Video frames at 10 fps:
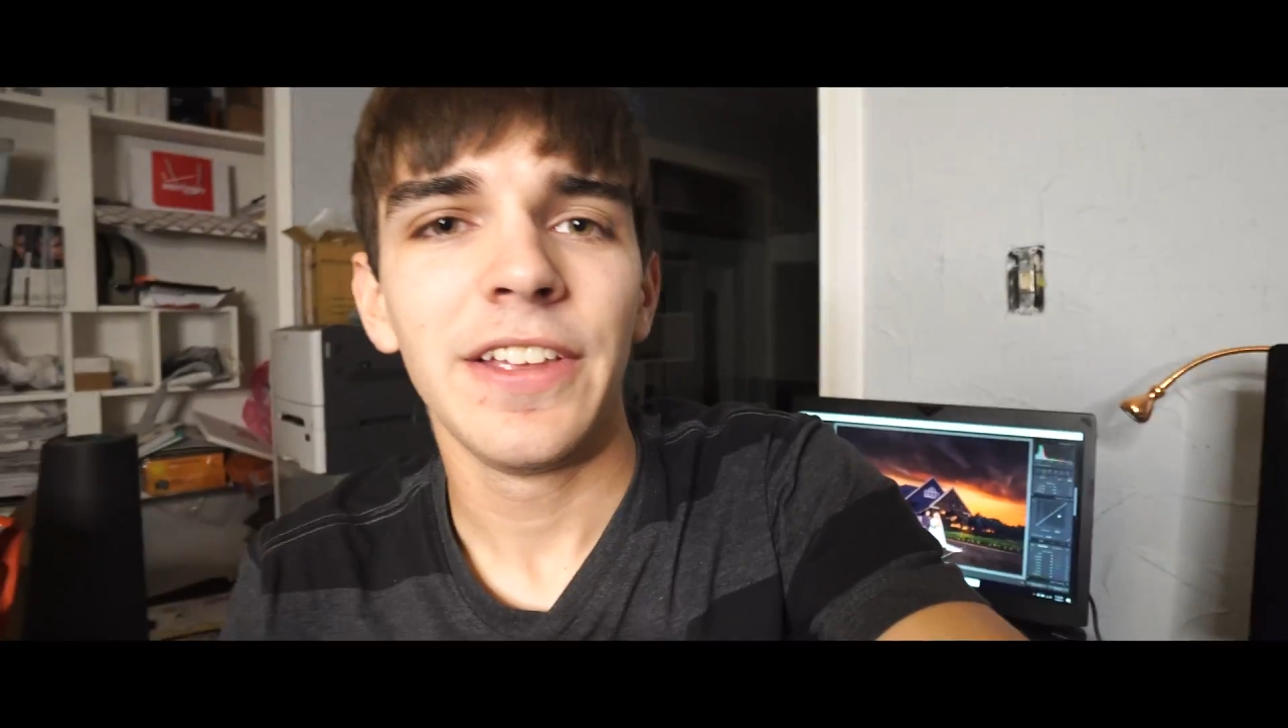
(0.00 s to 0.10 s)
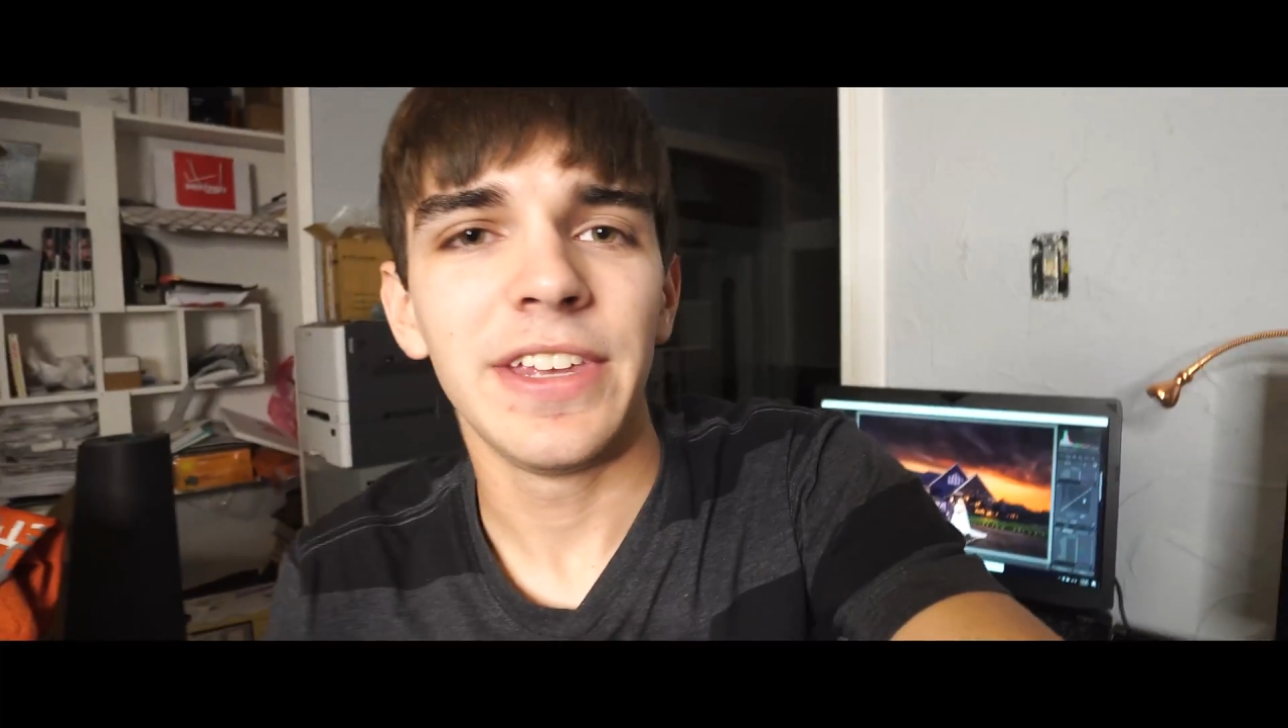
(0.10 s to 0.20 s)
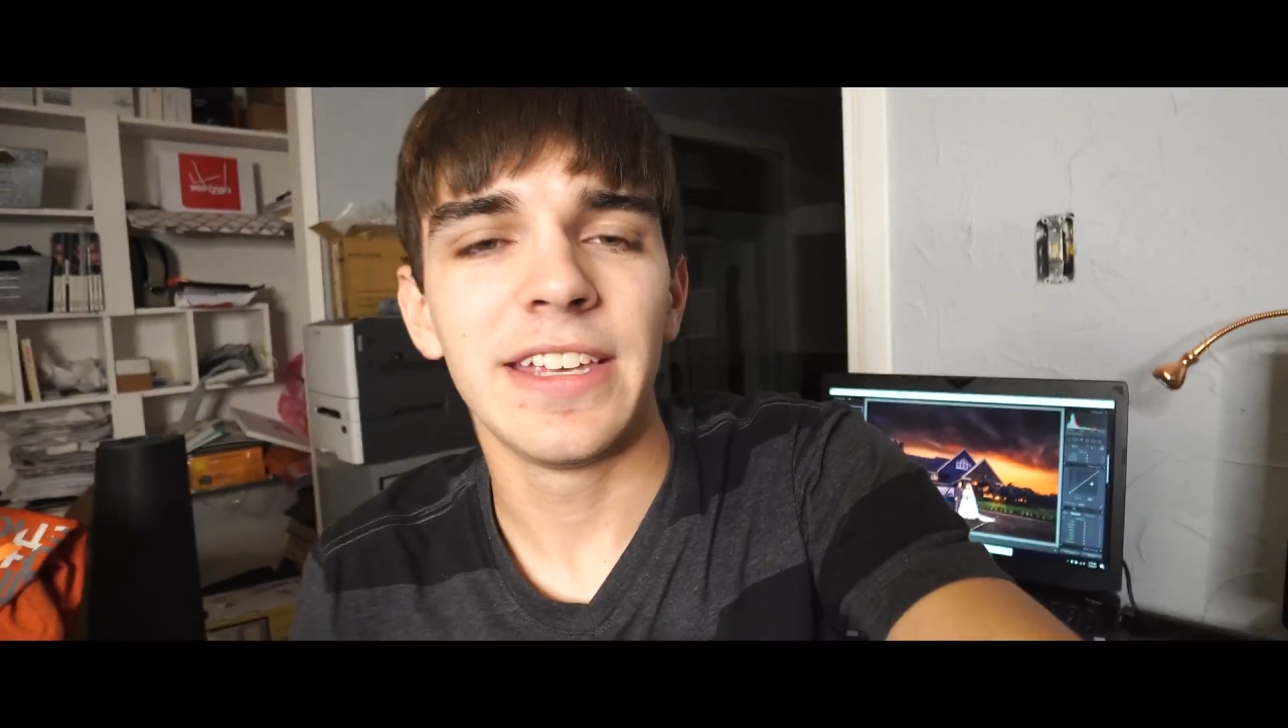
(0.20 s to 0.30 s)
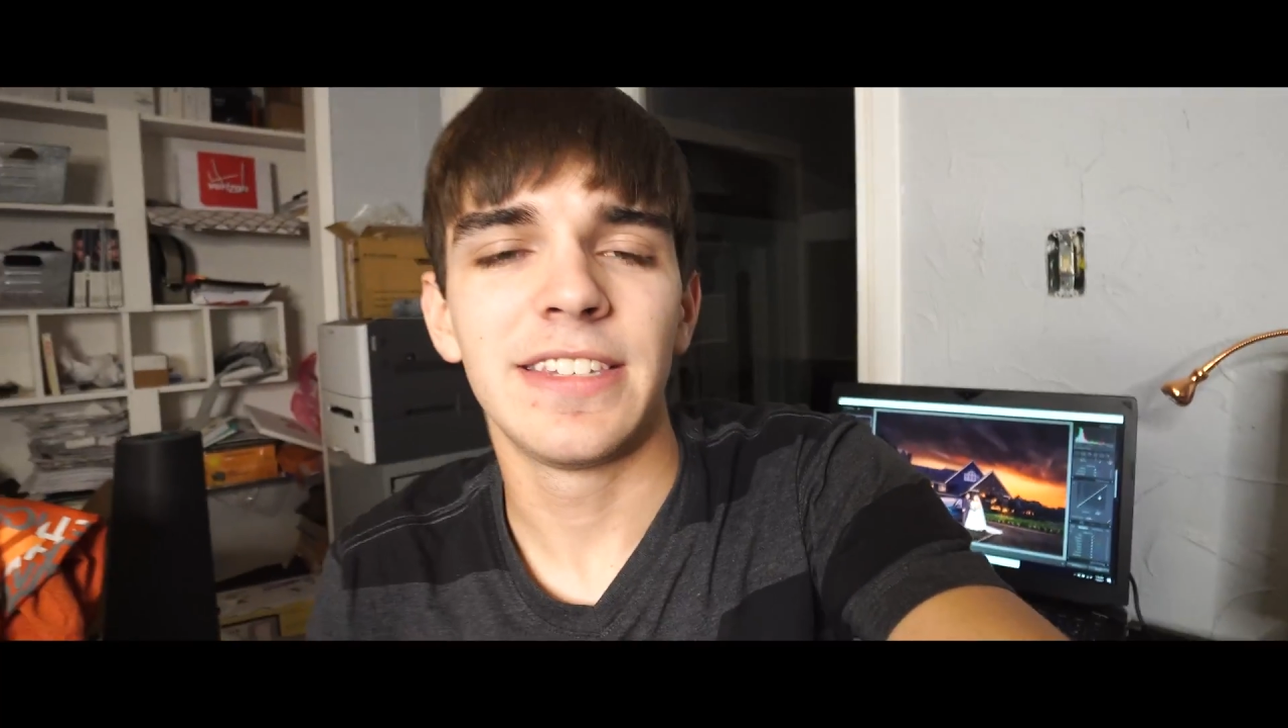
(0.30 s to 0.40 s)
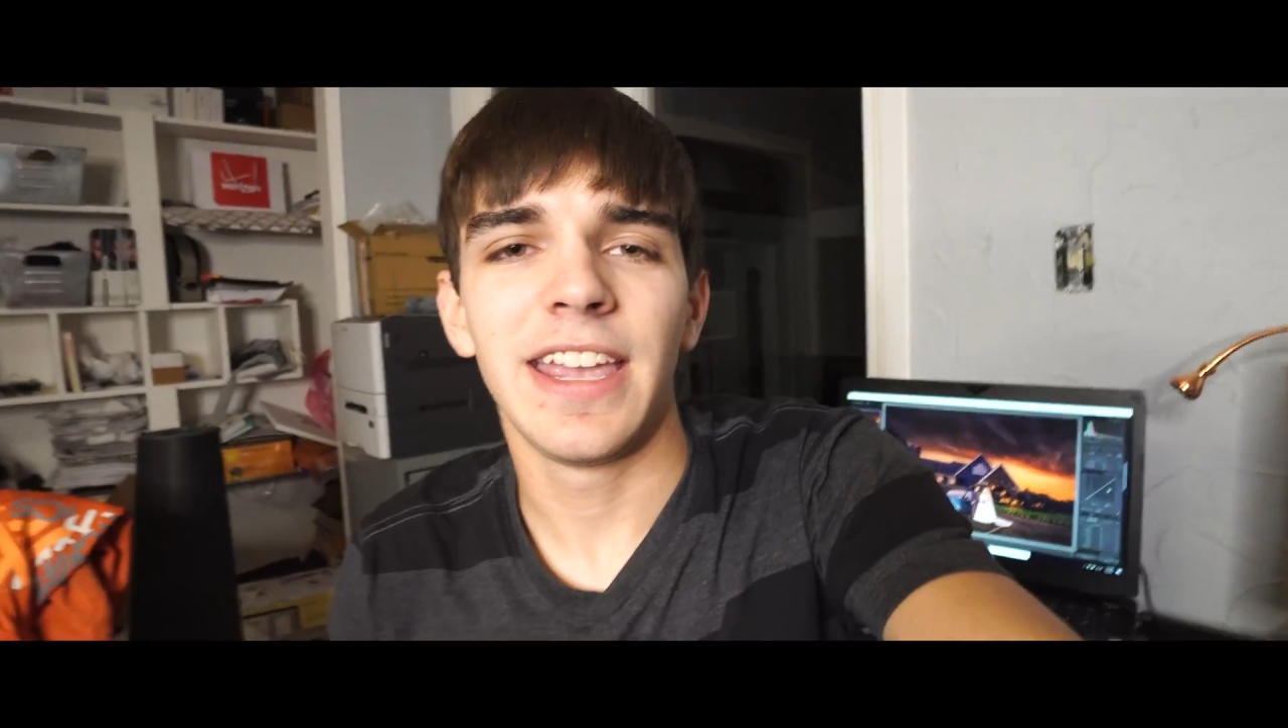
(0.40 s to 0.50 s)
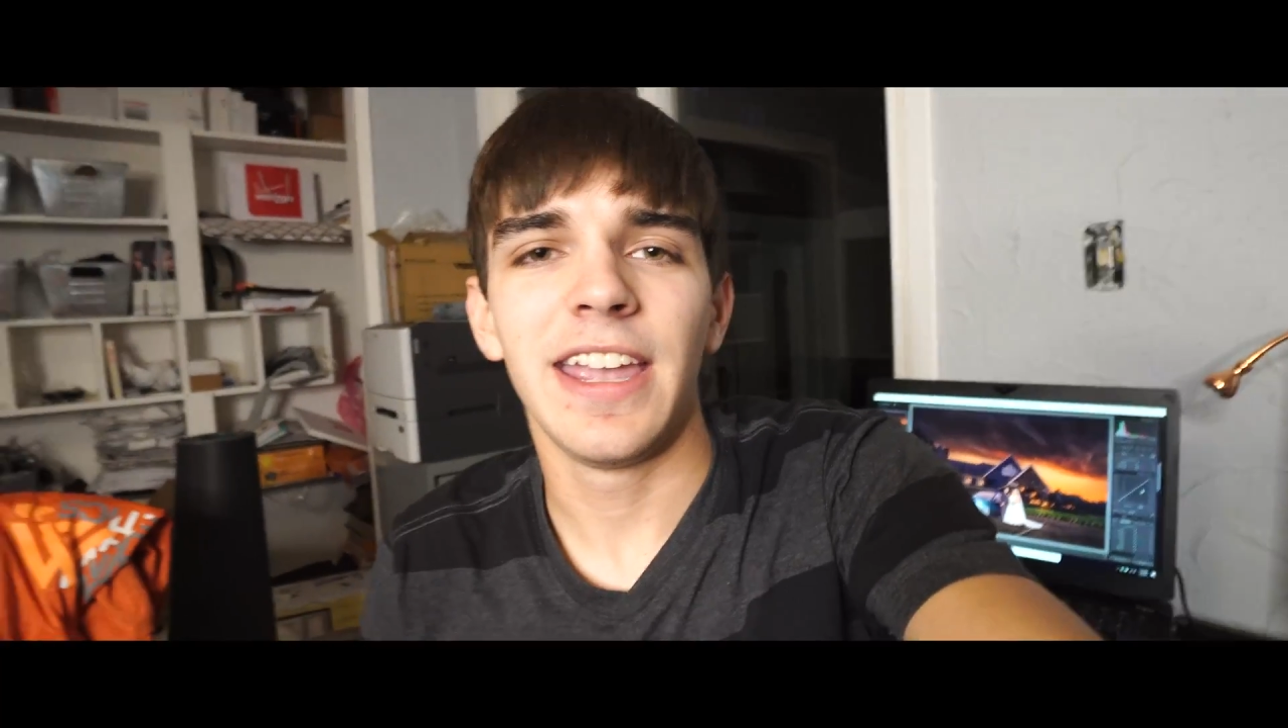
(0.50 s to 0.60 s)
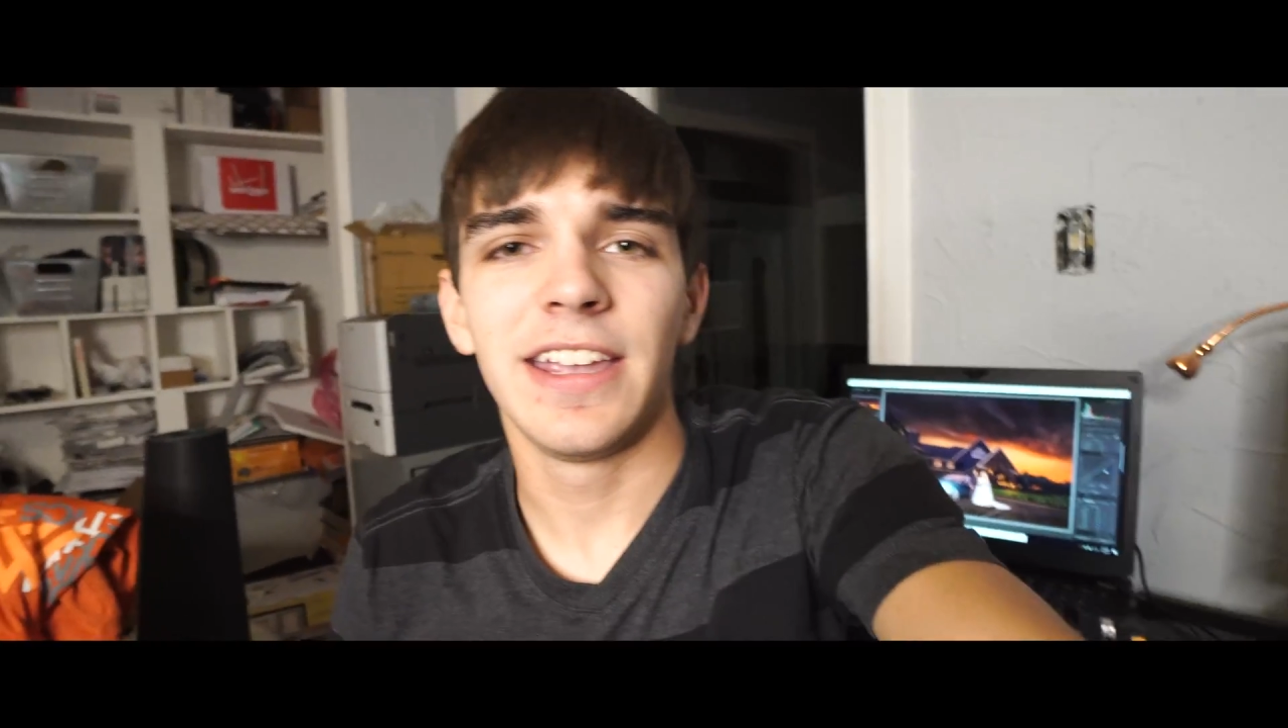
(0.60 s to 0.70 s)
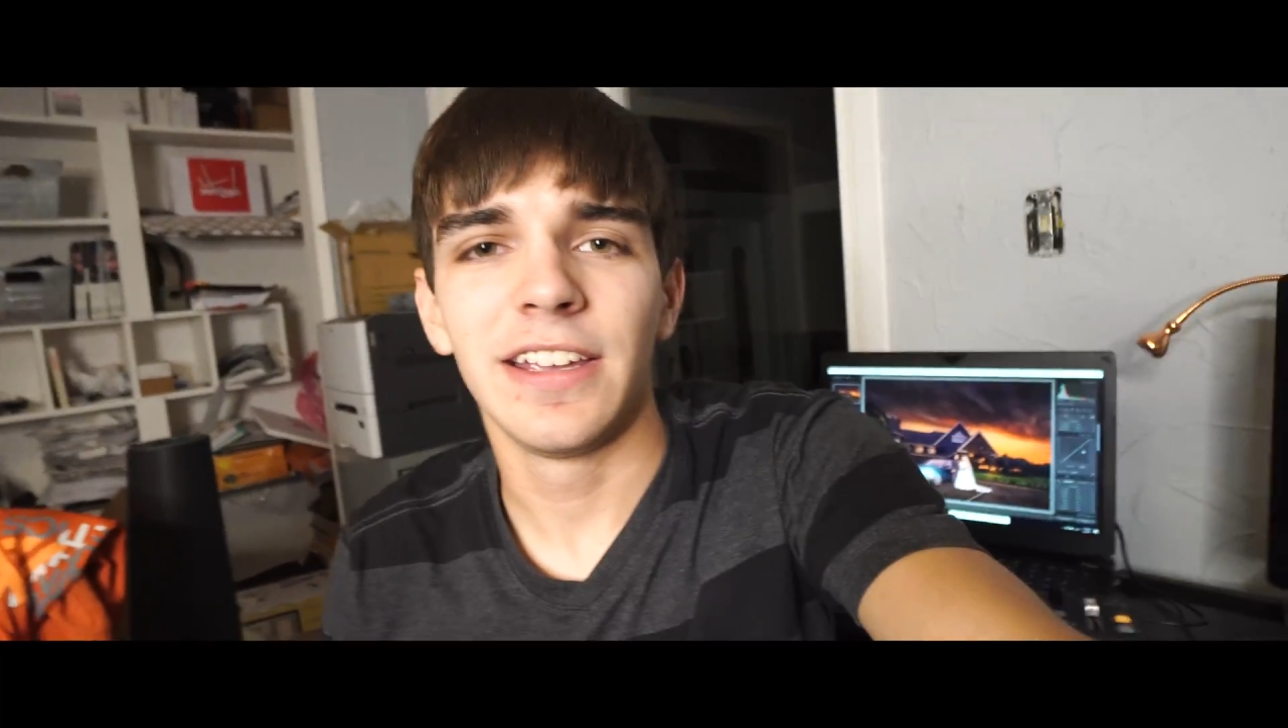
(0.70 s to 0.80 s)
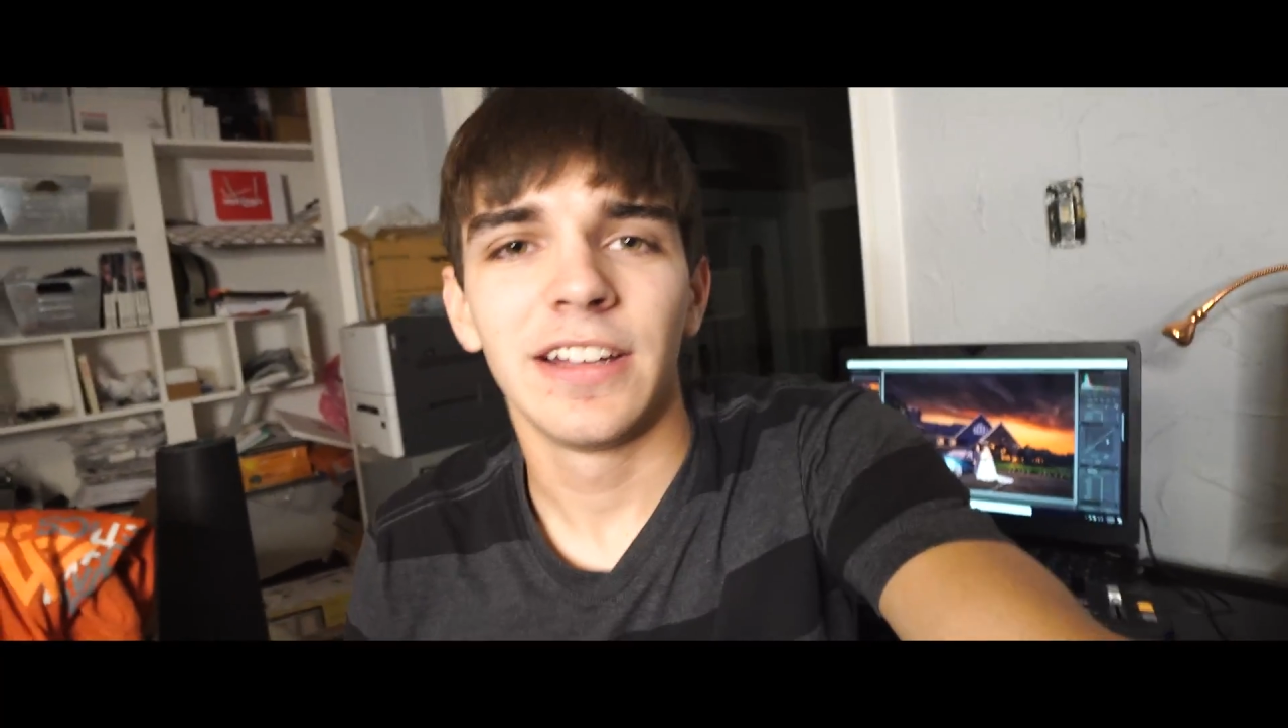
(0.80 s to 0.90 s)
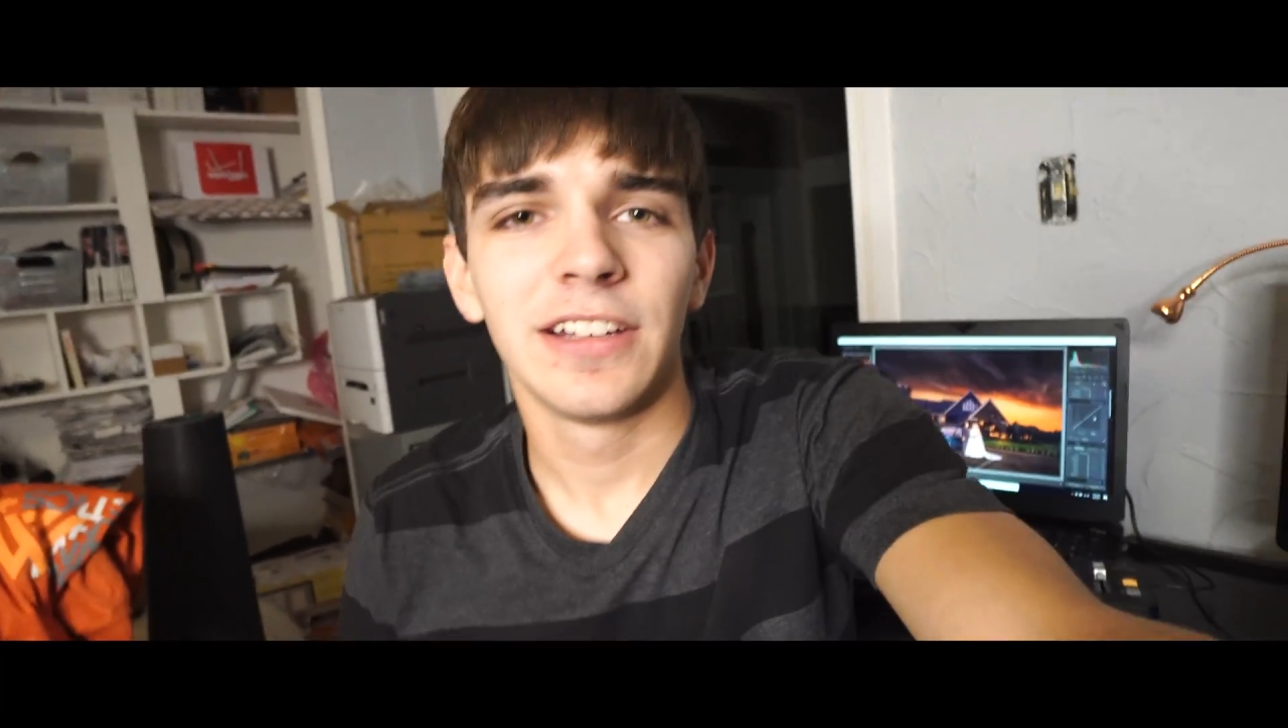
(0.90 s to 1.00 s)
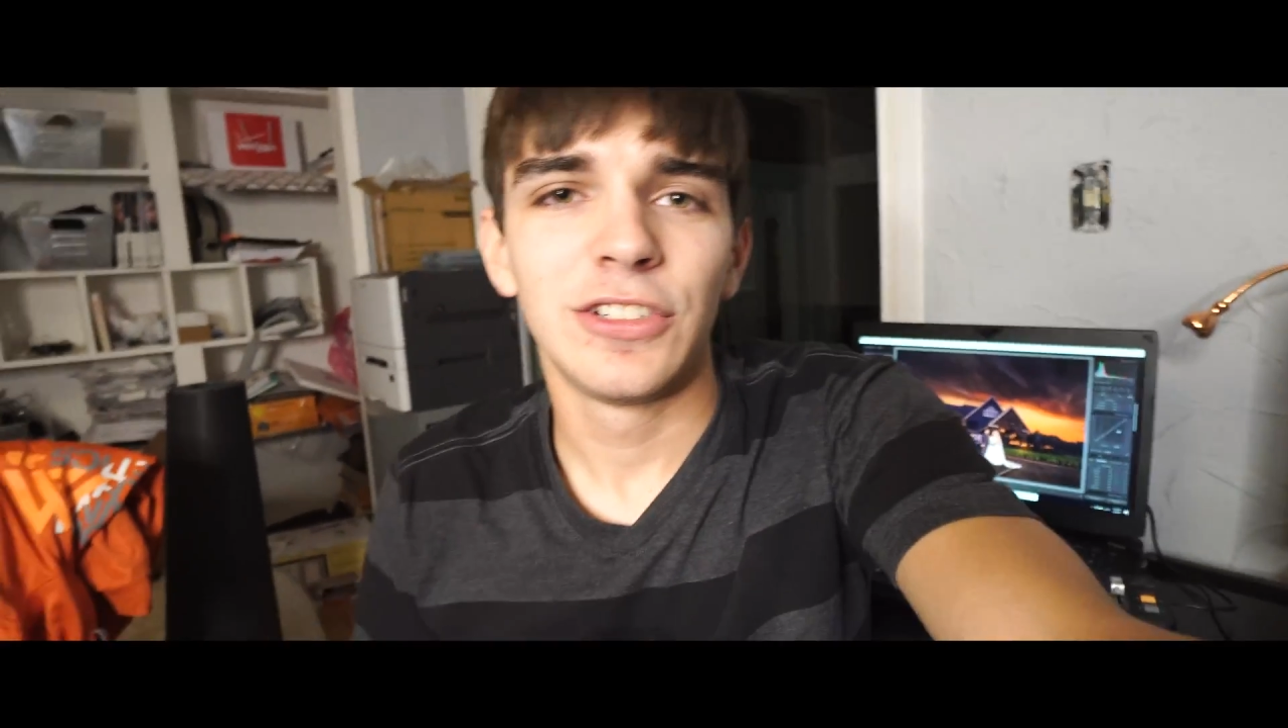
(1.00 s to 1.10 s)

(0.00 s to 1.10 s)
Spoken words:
is a